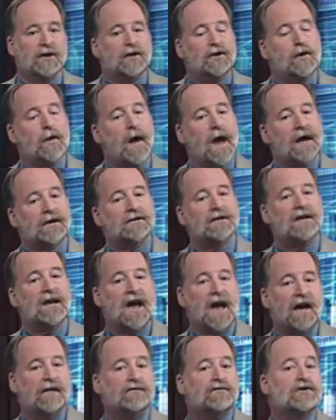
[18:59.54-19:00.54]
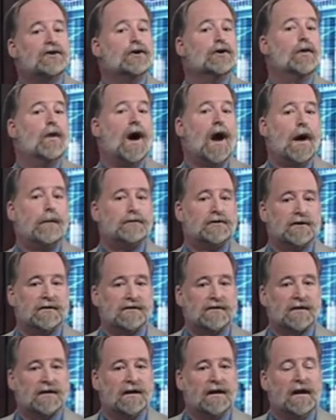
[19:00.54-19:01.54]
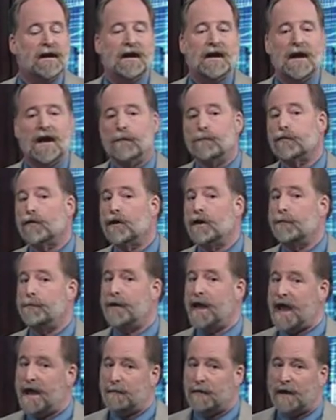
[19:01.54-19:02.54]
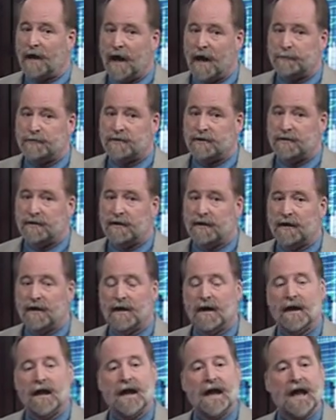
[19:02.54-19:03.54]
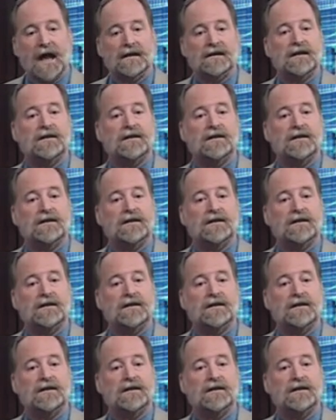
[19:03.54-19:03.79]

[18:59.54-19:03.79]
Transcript: you actually have two options, a prepayment option and a